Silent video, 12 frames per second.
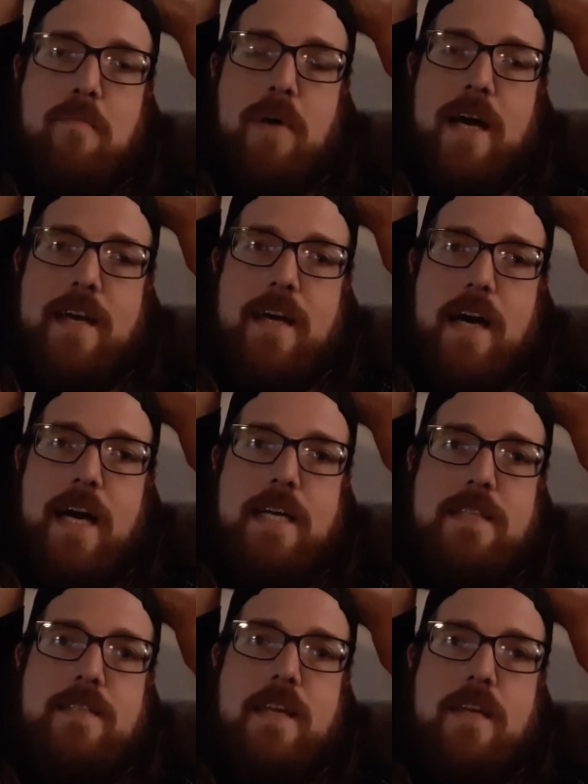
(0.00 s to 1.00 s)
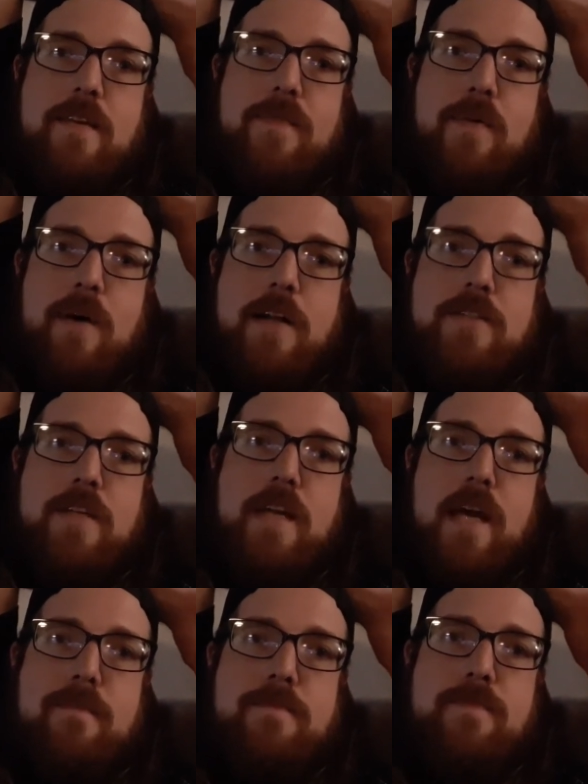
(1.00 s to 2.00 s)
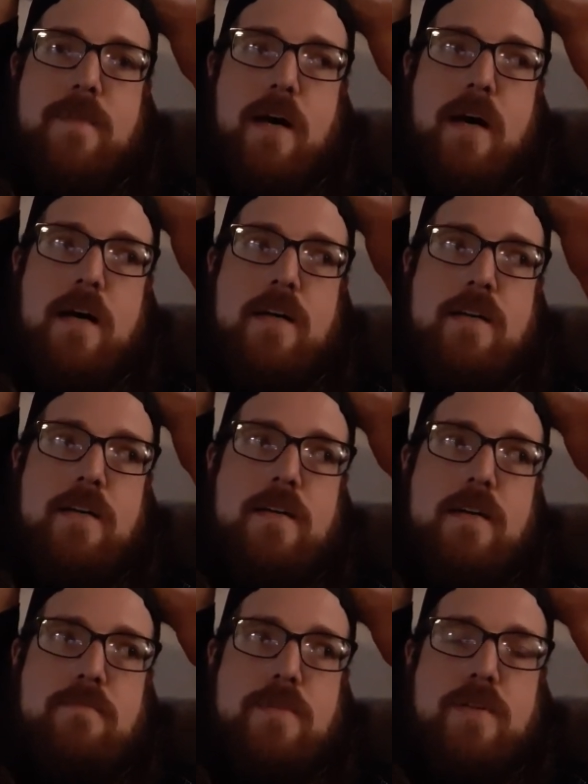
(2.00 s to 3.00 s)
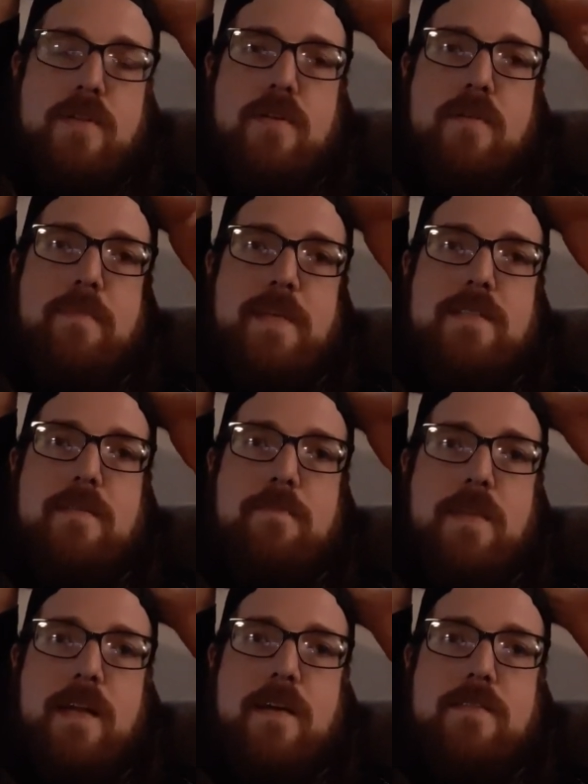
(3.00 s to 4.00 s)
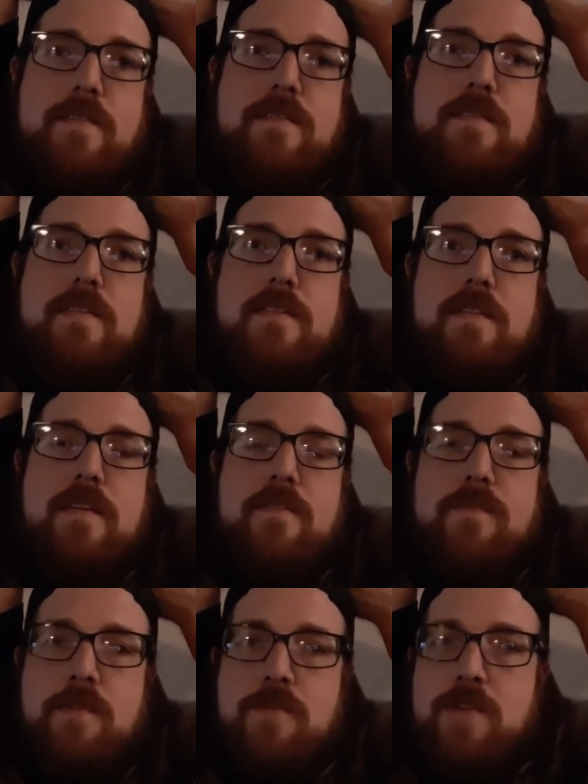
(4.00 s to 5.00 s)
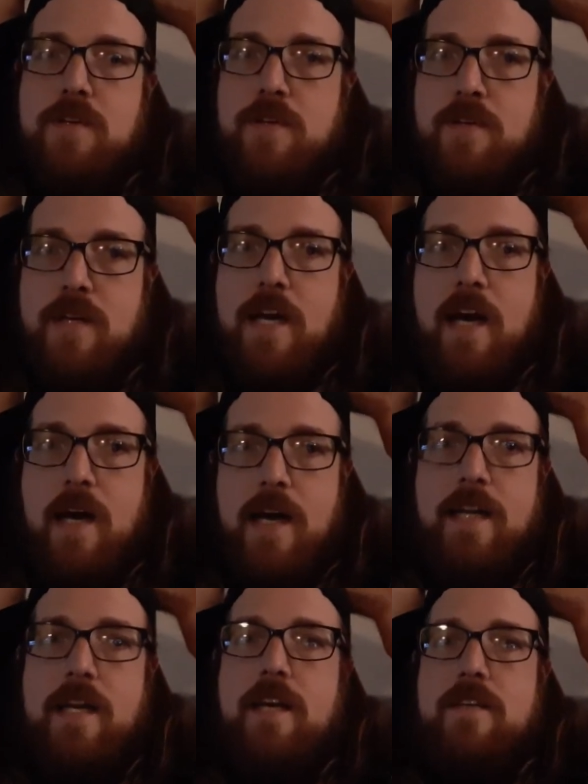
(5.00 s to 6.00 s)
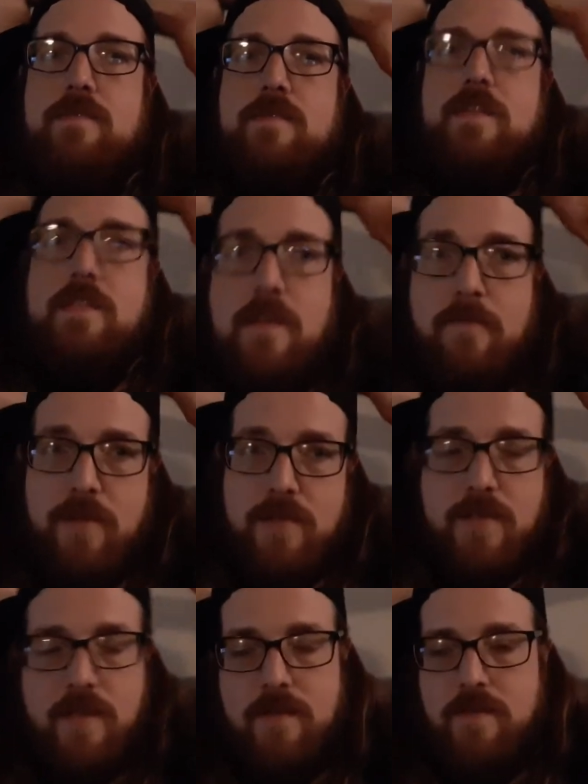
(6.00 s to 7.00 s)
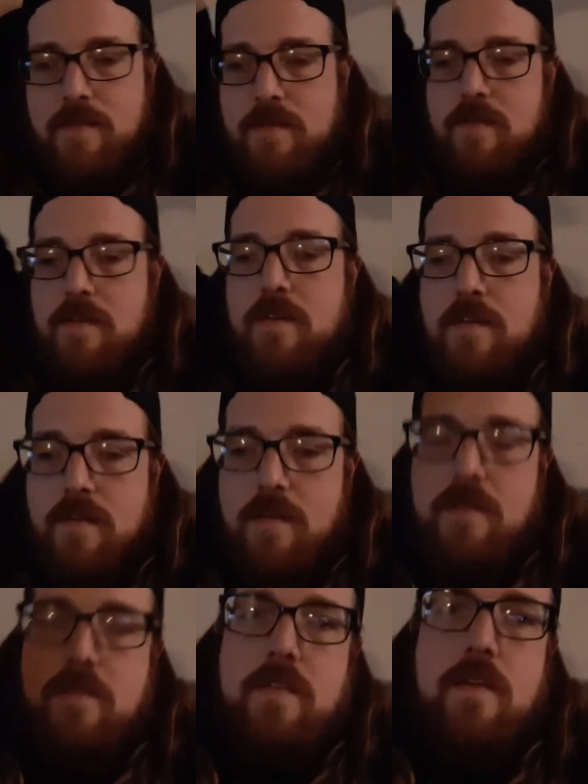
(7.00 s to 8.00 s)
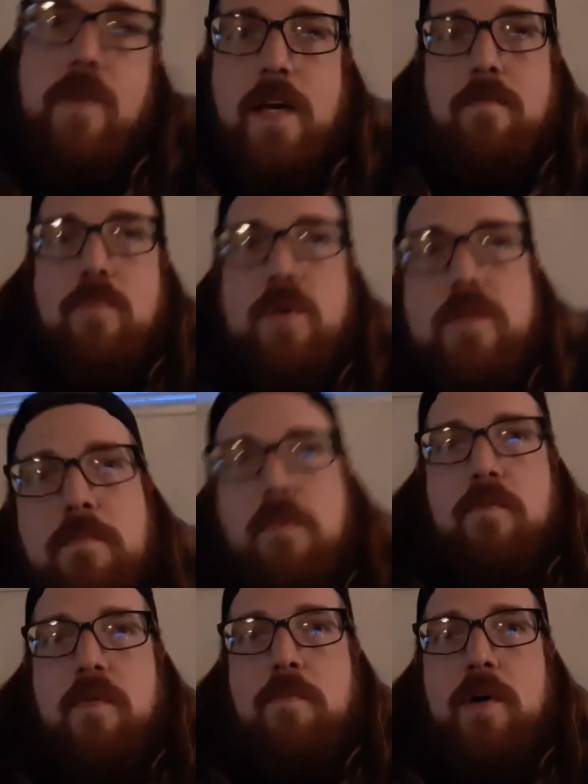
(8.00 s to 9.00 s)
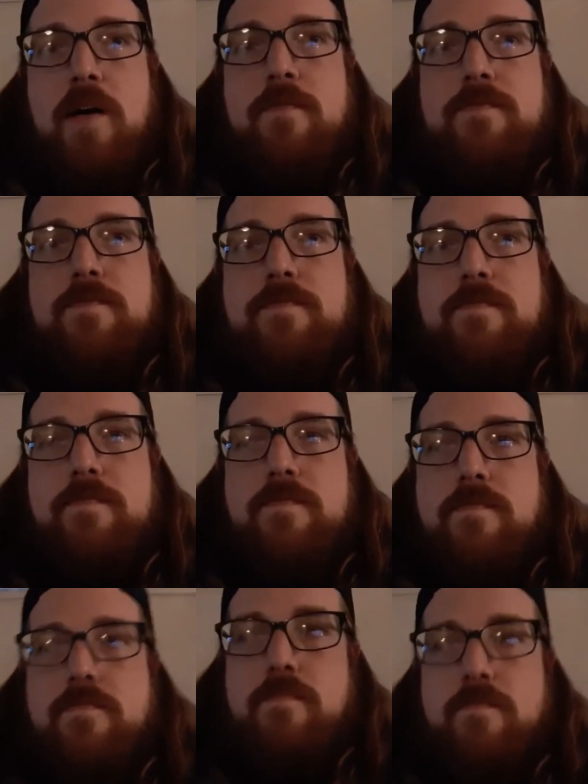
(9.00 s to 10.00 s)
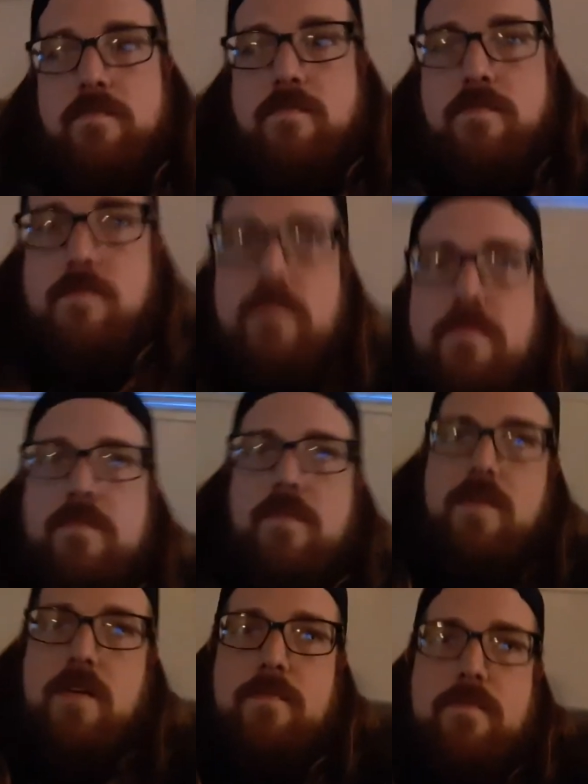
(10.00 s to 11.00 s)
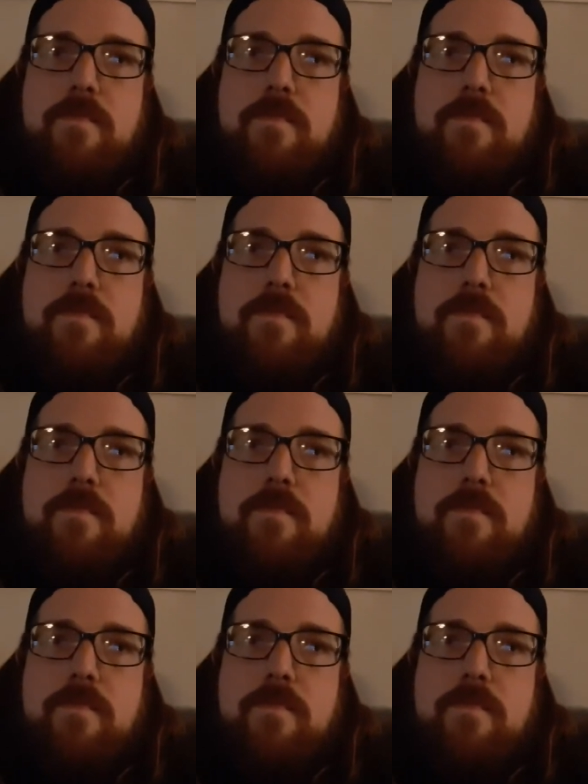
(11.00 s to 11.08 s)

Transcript: bye, guys. Thank you for watching Cam's vlog. I'm sure there will be something else in the near future. I got ideas for this summer, so see if I can pull some of them off. All right.